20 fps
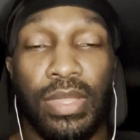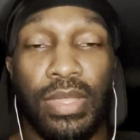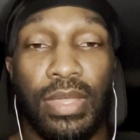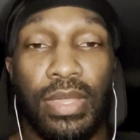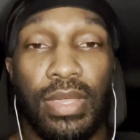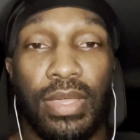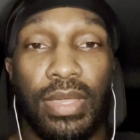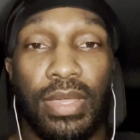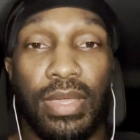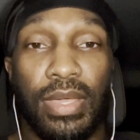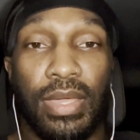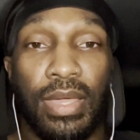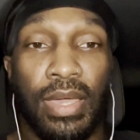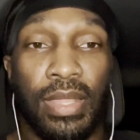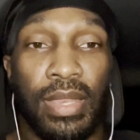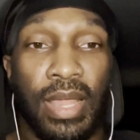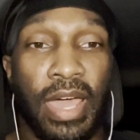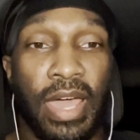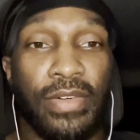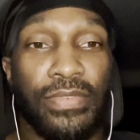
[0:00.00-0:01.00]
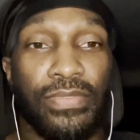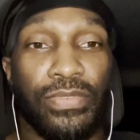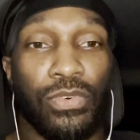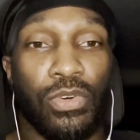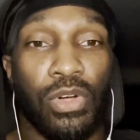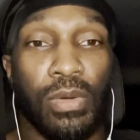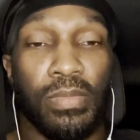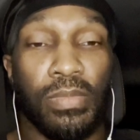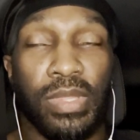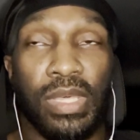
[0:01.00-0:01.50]
and I
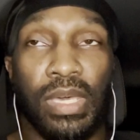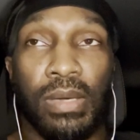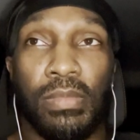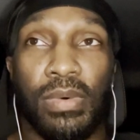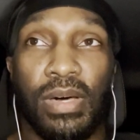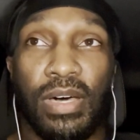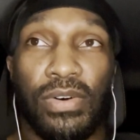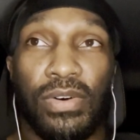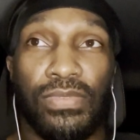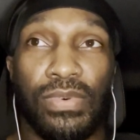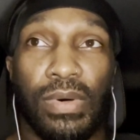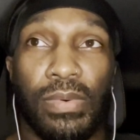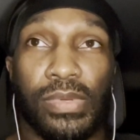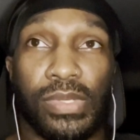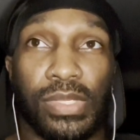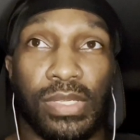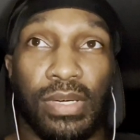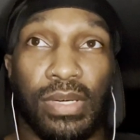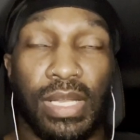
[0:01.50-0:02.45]
informed them of what was